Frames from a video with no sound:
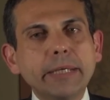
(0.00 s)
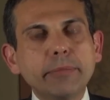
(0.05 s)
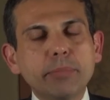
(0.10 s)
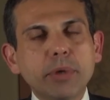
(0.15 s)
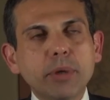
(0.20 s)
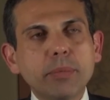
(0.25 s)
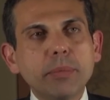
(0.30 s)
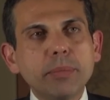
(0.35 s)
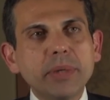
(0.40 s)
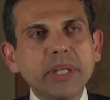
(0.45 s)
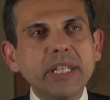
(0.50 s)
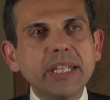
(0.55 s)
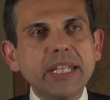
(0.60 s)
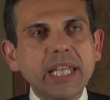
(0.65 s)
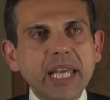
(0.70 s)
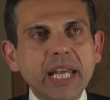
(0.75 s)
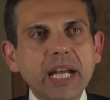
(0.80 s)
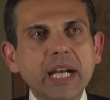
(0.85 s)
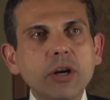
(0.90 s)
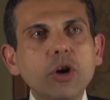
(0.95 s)
probably
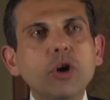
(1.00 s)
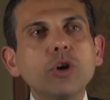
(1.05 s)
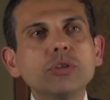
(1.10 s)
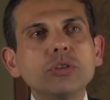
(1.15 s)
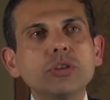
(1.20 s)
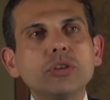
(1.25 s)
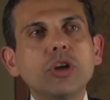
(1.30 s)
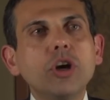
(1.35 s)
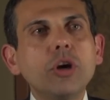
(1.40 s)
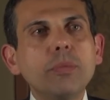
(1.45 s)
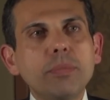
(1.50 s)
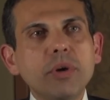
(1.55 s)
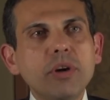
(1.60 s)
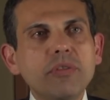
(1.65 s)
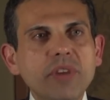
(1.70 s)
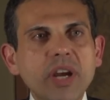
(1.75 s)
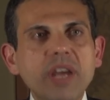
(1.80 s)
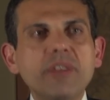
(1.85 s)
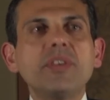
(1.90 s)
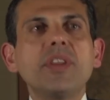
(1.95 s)
they are on top
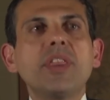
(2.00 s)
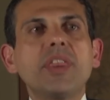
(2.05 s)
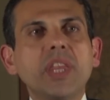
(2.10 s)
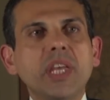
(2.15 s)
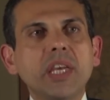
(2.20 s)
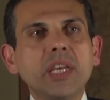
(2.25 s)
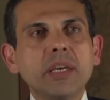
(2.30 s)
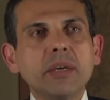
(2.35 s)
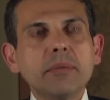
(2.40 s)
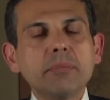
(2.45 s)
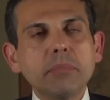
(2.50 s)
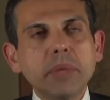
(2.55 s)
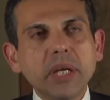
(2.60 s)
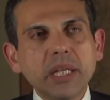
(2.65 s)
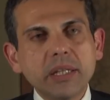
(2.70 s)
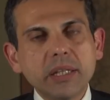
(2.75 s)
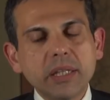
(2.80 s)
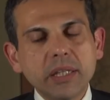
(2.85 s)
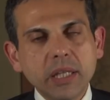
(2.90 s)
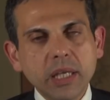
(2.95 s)
of everything,
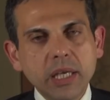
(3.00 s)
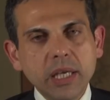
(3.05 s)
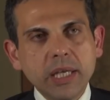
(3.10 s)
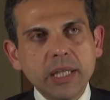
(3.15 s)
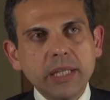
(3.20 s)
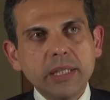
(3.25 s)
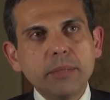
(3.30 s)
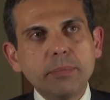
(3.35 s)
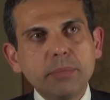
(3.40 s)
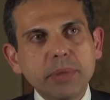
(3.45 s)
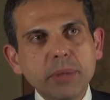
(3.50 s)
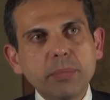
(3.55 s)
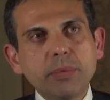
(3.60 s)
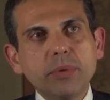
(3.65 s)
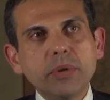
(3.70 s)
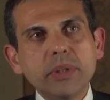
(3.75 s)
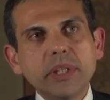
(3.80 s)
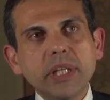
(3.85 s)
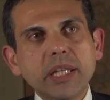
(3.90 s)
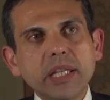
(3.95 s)
but the
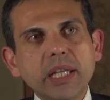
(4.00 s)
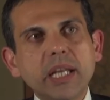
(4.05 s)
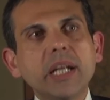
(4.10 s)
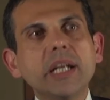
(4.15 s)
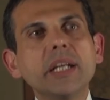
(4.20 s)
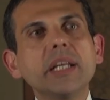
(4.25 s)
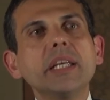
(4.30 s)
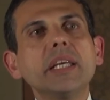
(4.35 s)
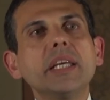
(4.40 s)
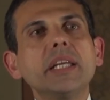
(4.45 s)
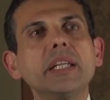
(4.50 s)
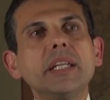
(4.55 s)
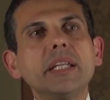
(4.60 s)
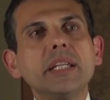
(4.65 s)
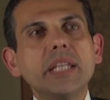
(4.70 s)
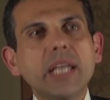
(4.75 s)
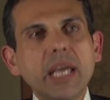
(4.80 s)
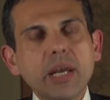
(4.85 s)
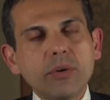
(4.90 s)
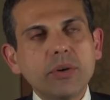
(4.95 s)
people that are
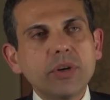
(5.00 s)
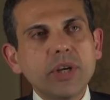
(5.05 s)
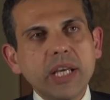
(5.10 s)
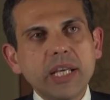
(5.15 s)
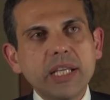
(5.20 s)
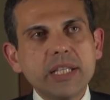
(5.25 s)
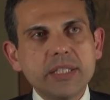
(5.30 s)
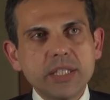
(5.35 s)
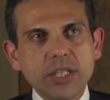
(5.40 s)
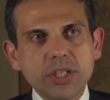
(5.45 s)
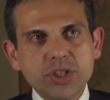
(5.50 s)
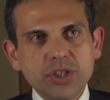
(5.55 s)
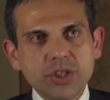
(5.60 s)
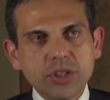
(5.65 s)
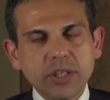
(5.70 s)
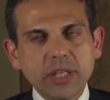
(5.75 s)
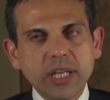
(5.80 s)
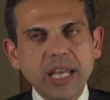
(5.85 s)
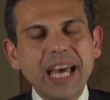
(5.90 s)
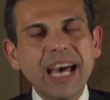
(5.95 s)
in their
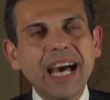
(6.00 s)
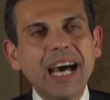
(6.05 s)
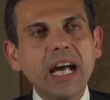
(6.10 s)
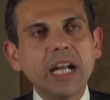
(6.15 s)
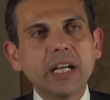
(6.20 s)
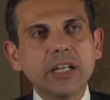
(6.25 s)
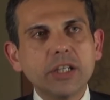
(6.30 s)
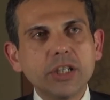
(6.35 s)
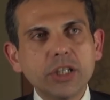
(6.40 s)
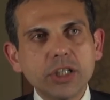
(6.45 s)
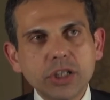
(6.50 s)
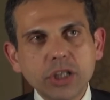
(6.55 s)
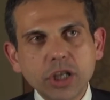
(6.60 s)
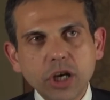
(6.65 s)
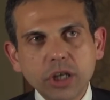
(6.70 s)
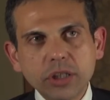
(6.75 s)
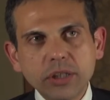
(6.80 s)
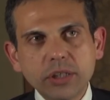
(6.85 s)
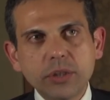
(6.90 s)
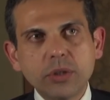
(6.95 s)
organization are
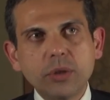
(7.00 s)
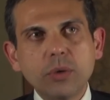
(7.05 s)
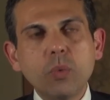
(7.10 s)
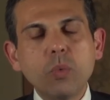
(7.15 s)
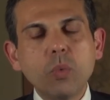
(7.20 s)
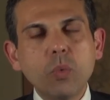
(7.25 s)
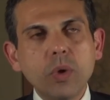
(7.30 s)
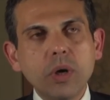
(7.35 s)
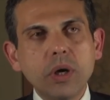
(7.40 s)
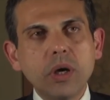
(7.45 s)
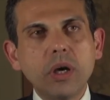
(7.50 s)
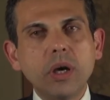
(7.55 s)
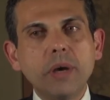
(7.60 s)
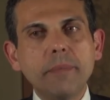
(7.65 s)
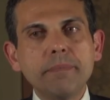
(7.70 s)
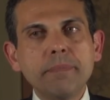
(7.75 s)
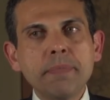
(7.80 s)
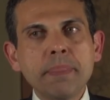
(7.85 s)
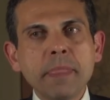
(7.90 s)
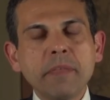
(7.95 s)
not
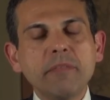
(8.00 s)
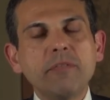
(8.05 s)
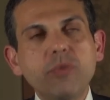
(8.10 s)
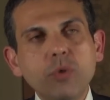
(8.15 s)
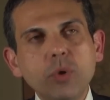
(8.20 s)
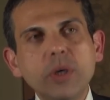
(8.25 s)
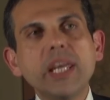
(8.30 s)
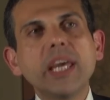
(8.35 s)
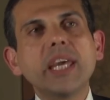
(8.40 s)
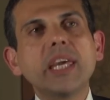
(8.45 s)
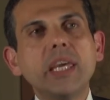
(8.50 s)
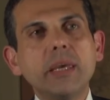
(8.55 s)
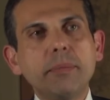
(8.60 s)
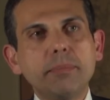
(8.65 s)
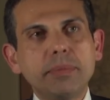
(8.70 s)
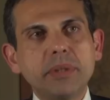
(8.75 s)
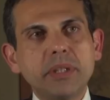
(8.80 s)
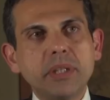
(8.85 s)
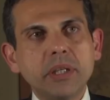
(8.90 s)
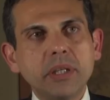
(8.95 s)
fully
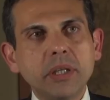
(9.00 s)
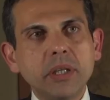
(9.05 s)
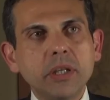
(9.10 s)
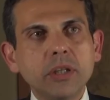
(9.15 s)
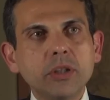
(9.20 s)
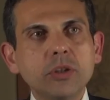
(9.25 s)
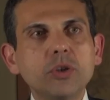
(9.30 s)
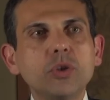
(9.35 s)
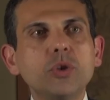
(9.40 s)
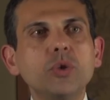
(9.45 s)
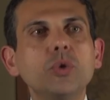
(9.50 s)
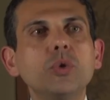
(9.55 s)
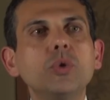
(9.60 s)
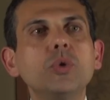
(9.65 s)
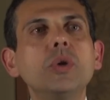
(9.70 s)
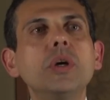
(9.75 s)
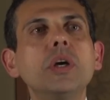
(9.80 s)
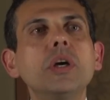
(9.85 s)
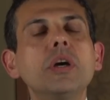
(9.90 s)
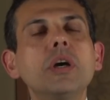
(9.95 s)
equipped
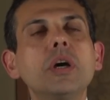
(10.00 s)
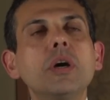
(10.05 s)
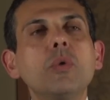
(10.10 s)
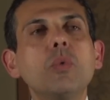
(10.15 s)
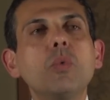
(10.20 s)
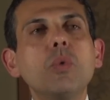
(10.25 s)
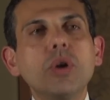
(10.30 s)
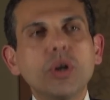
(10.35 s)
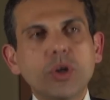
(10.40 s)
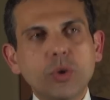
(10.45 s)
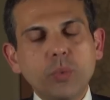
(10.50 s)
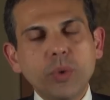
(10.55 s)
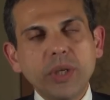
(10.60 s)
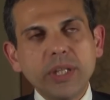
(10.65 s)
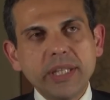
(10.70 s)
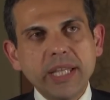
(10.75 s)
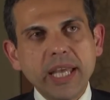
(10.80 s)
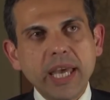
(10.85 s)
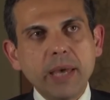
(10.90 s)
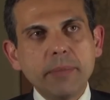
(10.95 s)
to work
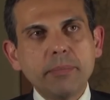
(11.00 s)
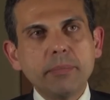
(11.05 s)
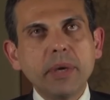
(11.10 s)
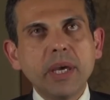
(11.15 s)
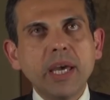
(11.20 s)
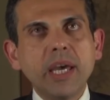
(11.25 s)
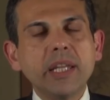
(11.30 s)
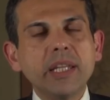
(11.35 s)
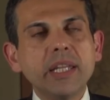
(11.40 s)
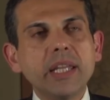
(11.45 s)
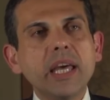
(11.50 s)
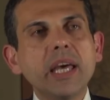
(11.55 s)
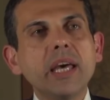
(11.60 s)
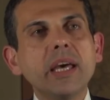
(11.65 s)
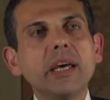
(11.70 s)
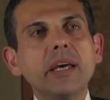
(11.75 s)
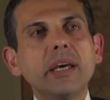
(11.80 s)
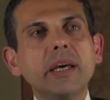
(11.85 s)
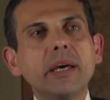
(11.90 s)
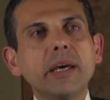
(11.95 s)
with them and
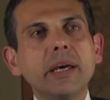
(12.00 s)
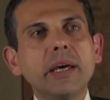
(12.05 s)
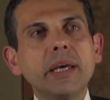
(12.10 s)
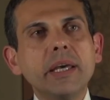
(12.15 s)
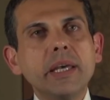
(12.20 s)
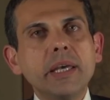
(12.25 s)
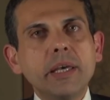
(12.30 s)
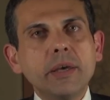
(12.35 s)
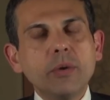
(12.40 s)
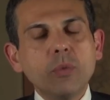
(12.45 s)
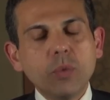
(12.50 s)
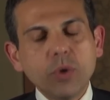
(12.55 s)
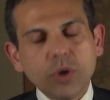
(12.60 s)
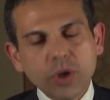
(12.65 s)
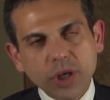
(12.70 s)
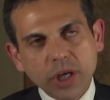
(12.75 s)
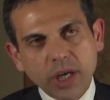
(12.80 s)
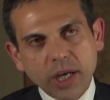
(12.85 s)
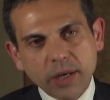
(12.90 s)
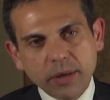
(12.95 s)

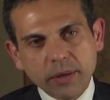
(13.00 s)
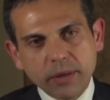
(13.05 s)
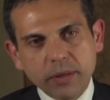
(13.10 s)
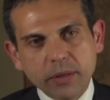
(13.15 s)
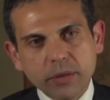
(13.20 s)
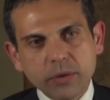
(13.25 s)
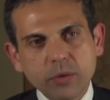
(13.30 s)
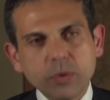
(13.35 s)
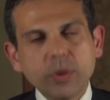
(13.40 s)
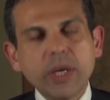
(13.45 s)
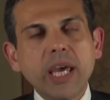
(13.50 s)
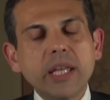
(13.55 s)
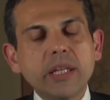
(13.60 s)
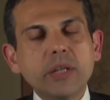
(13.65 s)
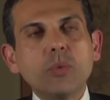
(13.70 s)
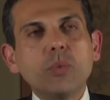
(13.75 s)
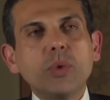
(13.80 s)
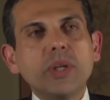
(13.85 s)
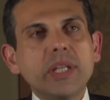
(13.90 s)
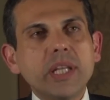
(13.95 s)
work
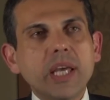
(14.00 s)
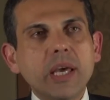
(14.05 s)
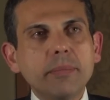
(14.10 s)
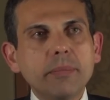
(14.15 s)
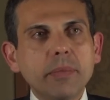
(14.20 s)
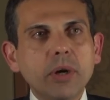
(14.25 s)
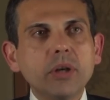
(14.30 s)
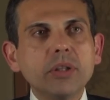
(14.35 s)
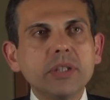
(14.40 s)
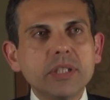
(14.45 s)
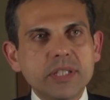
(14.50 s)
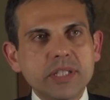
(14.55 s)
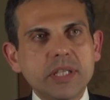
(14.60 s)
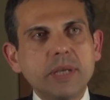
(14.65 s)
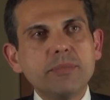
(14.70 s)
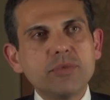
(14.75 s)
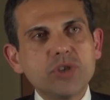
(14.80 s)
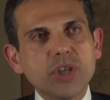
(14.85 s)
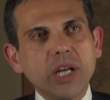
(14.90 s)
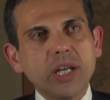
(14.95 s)
together with them on the
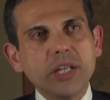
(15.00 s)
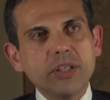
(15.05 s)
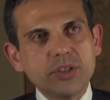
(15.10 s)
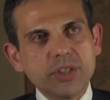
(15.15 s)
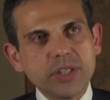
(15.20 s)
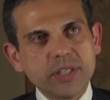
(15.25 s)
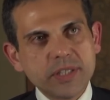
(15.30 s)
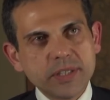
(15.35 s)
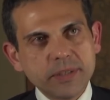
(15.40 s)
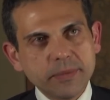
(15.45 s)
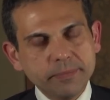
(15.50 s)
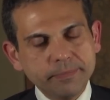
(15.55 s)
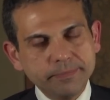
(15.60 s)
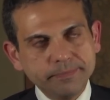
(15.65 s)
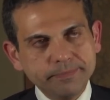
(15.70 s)
same challenges.